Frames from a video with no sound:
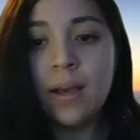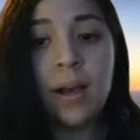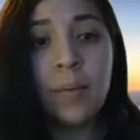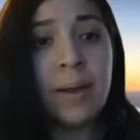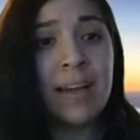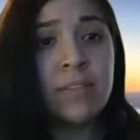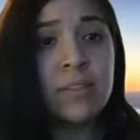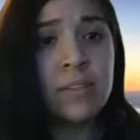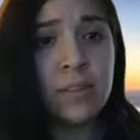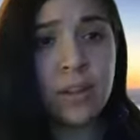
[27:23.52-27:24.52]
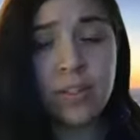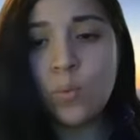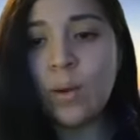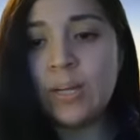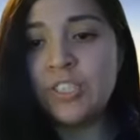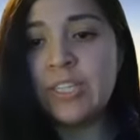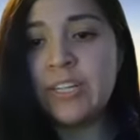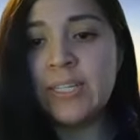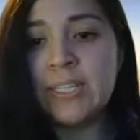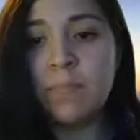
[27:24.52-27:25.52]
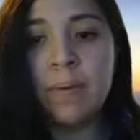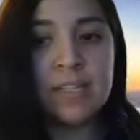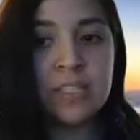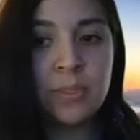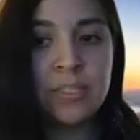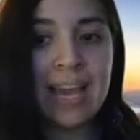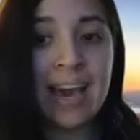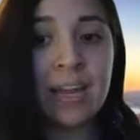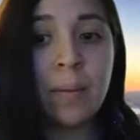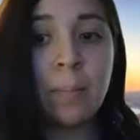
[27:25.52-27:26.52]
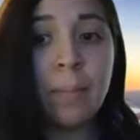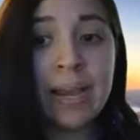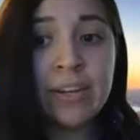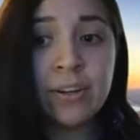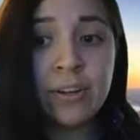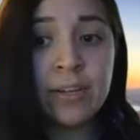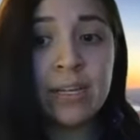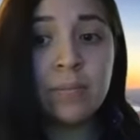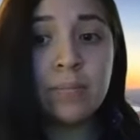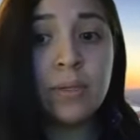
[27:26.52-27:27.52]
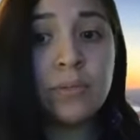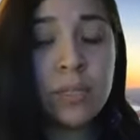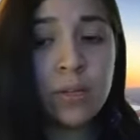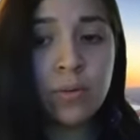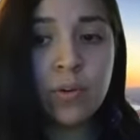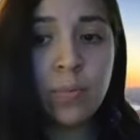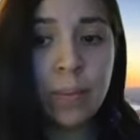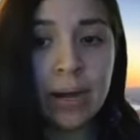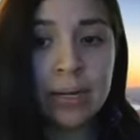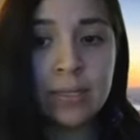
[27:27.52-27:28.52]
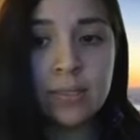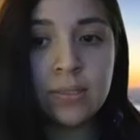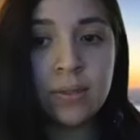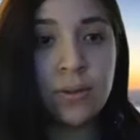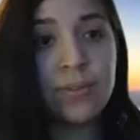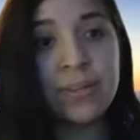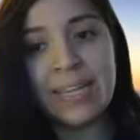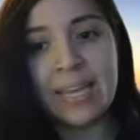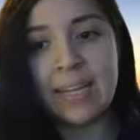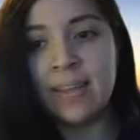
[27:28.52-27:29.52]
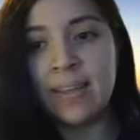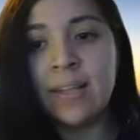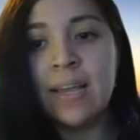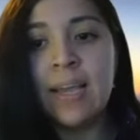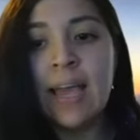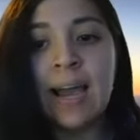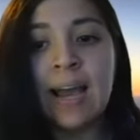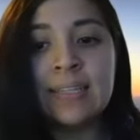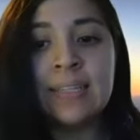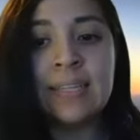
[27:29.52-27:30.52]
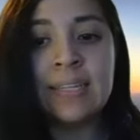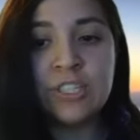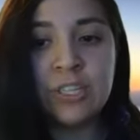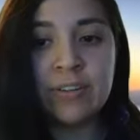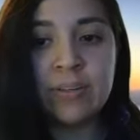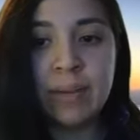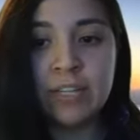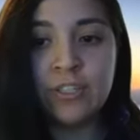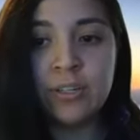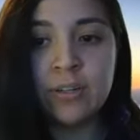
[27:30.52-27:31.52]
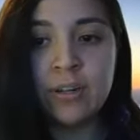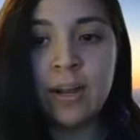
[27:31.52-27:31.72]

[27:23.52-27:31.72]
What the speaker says: I have another question here. Is it possible to add a minor in music or robotics or really anything as an engineering major?